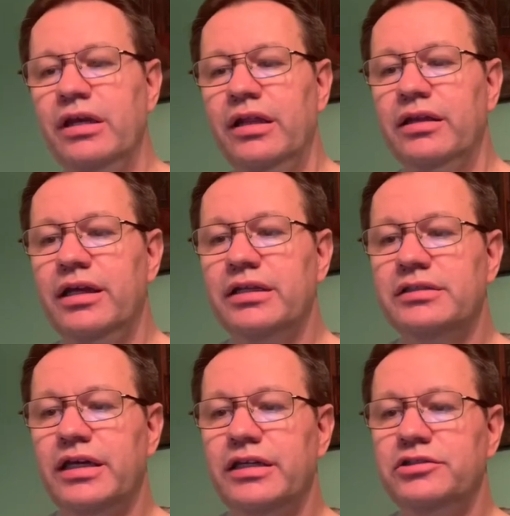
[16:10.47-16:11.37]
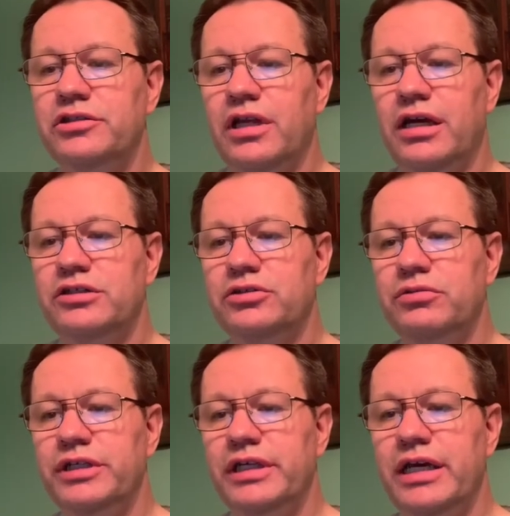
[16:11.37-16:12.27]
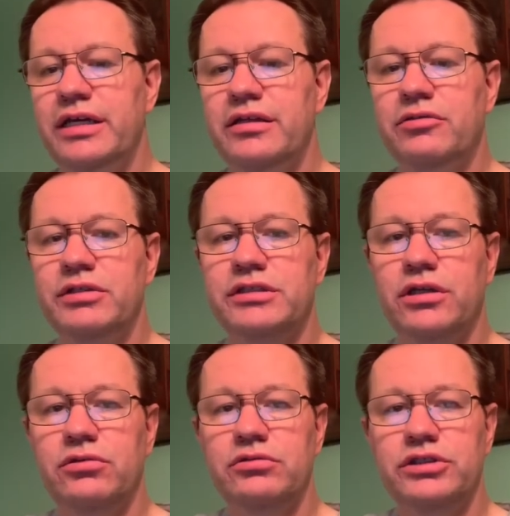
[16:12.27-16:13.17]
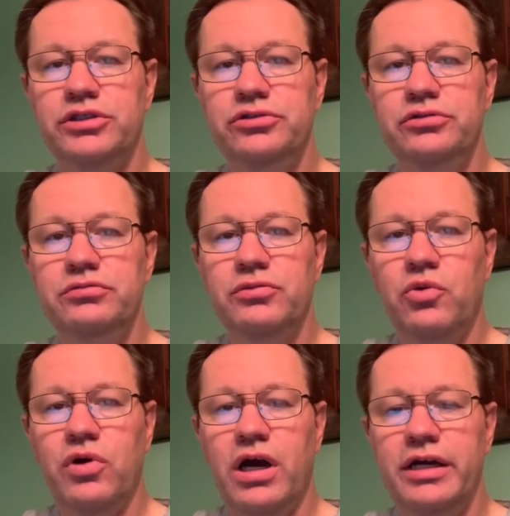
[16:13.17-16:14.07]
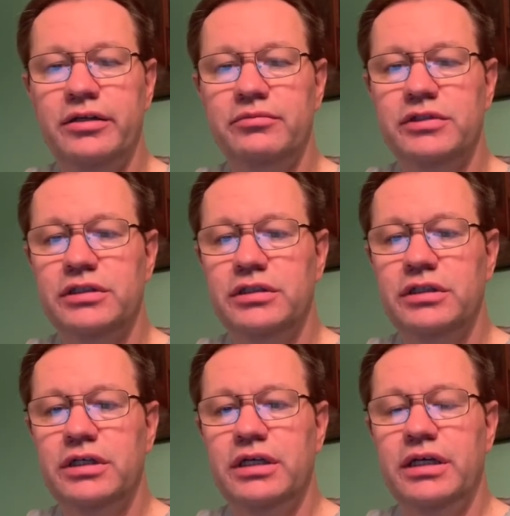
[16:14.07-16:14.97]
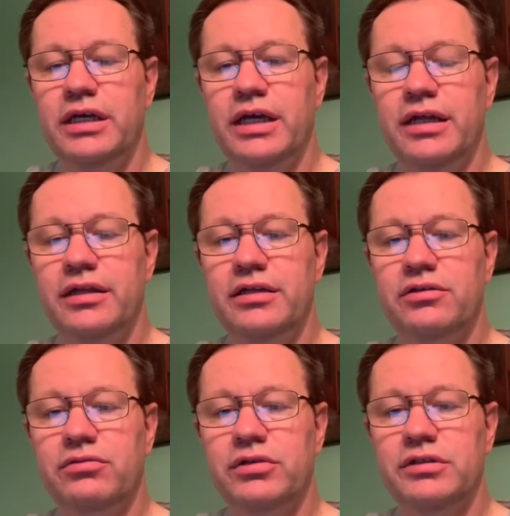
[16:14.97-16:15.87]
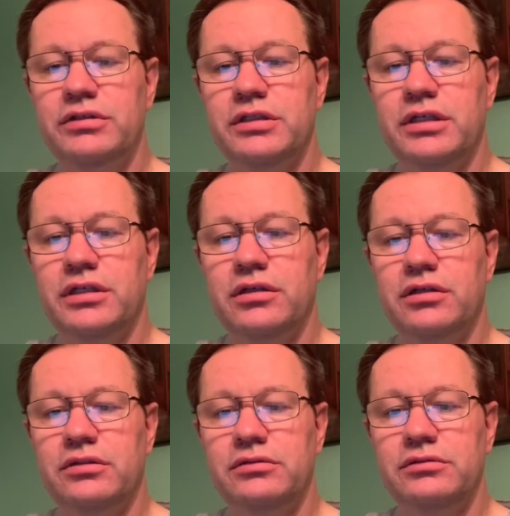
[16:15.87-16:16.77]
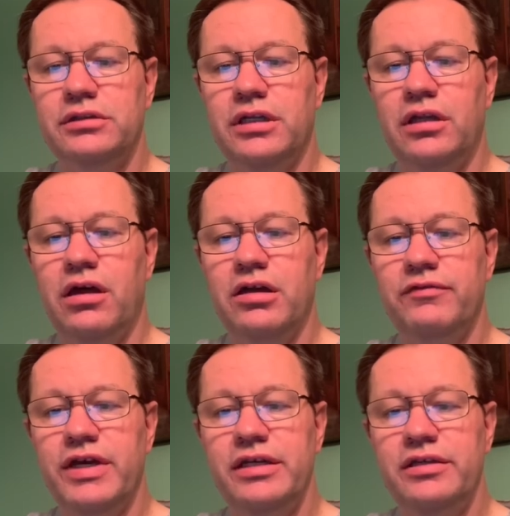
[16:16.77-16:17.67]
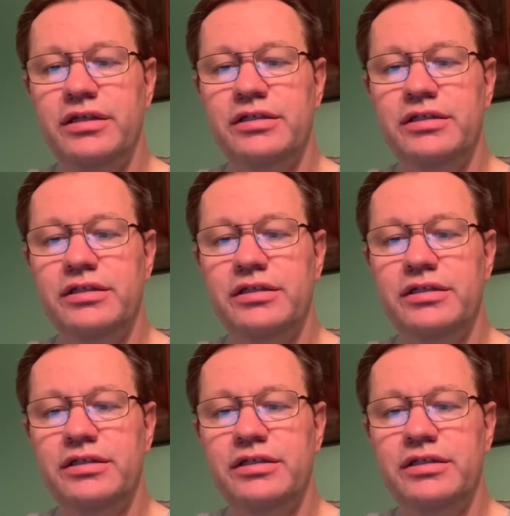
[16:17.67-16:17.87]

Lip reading: The next day, July 28th, we sold 2 more items. And this was a lot of 8 Disney